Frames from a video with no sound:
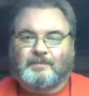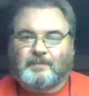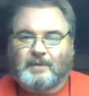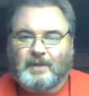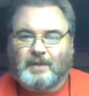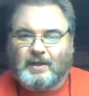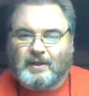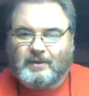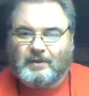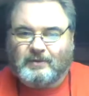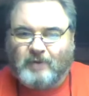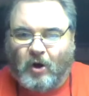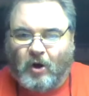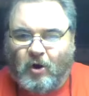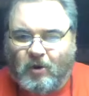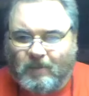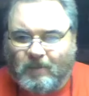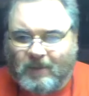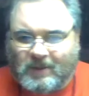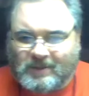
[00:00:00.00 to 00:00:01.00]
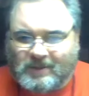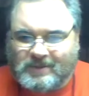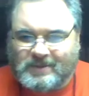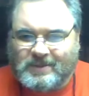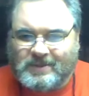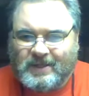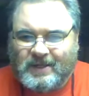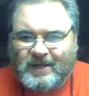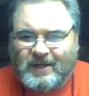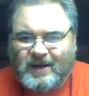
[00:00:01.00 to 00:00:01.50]
Yeah,
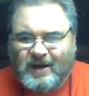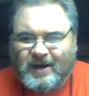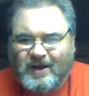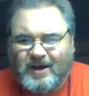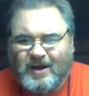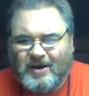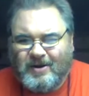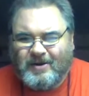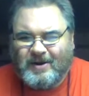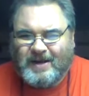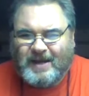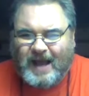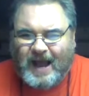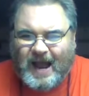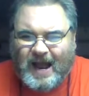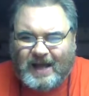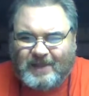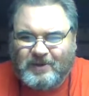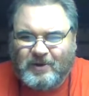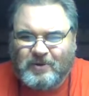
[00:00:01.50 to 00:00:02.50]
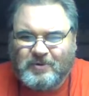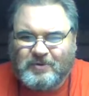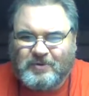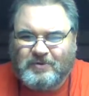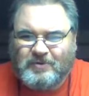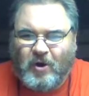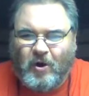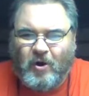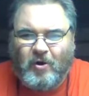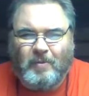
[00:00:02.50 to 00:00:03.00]
dolmas. Oh God, those
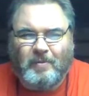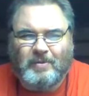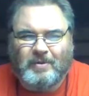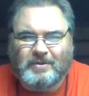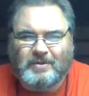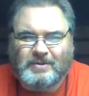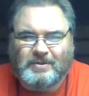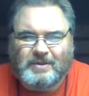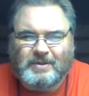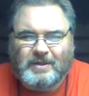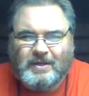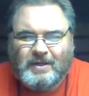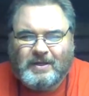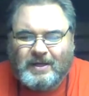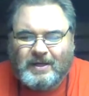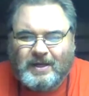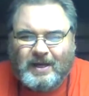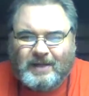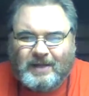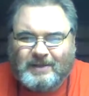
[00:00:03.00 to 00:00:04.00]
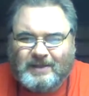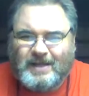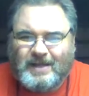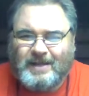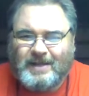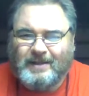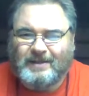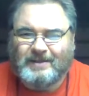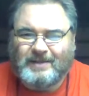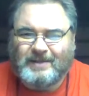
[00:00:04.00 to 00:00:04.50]
dolmas.
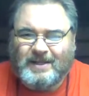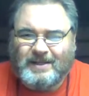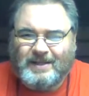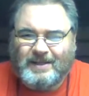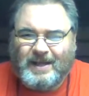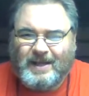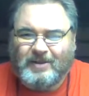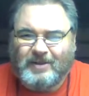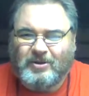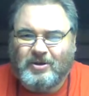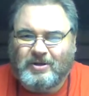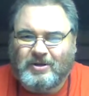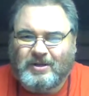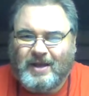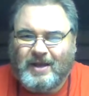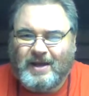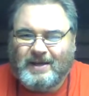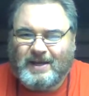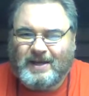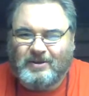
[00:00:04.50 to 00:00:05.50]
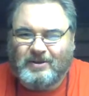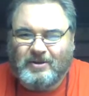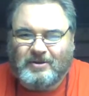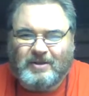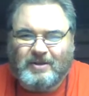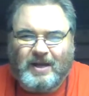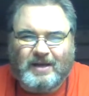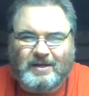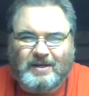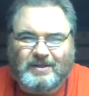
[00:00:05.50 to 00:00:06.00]
Didn't they look like a
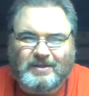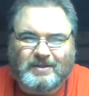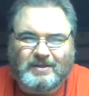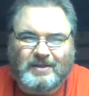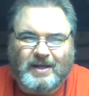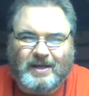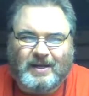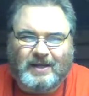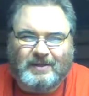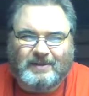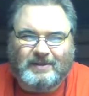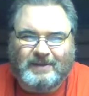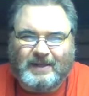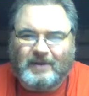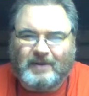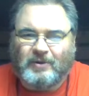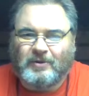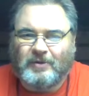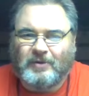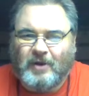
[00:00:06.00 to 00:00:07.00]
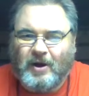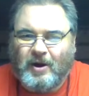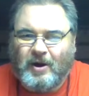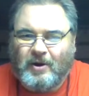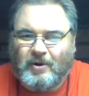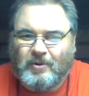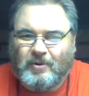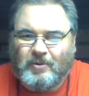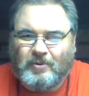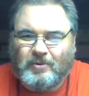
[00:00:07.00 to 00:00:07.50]

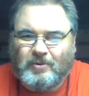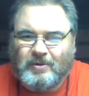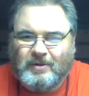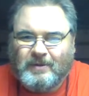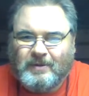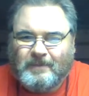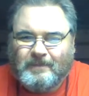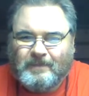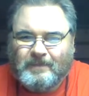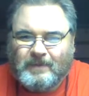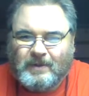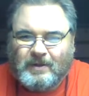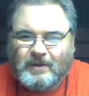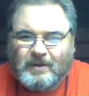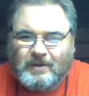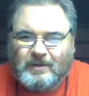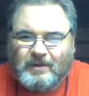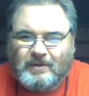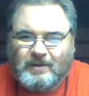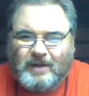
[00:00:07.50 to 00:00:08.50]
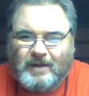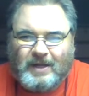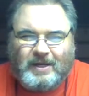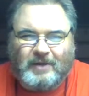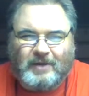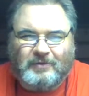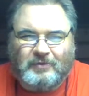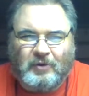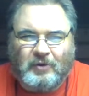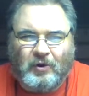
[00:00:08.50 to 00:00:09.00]
dildo, like
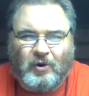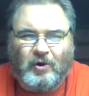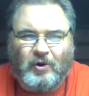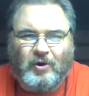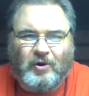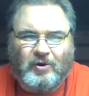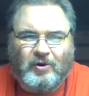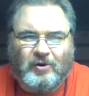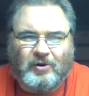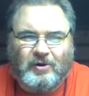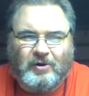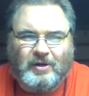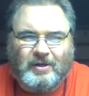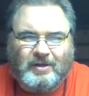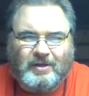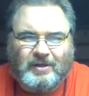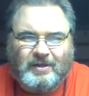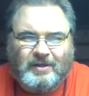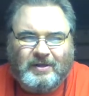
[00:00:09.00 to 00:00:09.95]
a turd,